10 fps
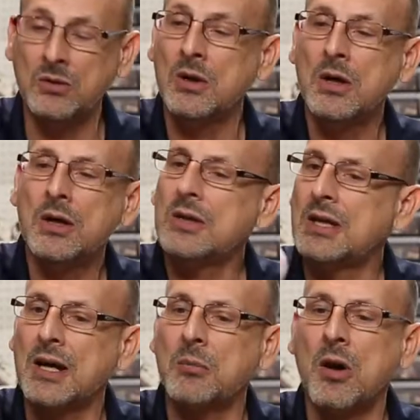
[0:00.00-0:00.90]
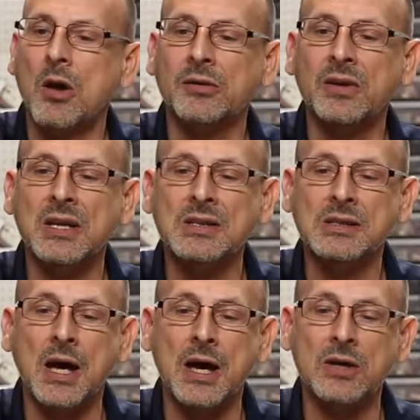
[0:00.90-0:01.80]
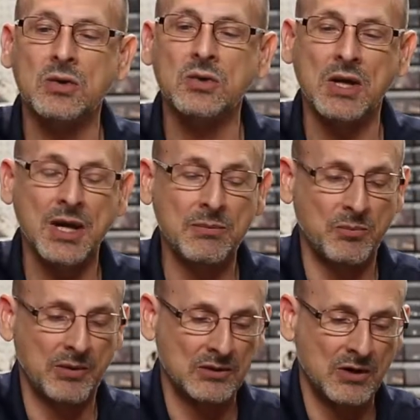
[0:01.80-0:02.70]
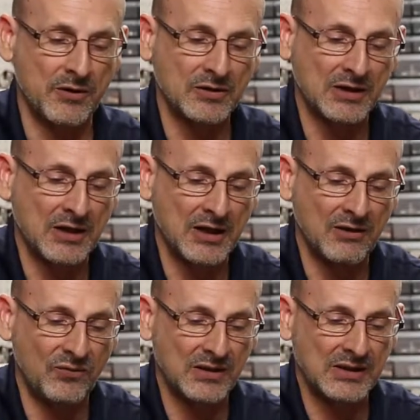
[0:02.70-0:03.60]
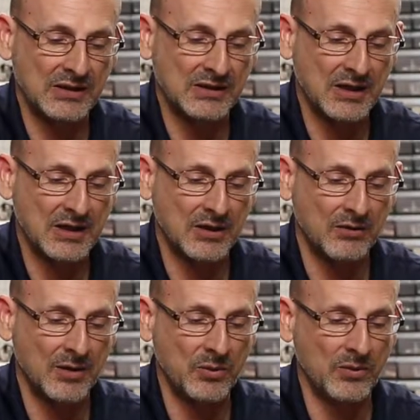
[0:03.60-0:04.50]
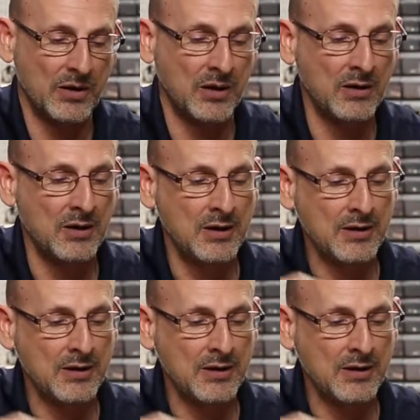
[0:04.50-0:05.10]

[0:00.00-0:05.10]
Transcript: You take a ball of any size or shape, as long as it kind of fits inside the gripper there.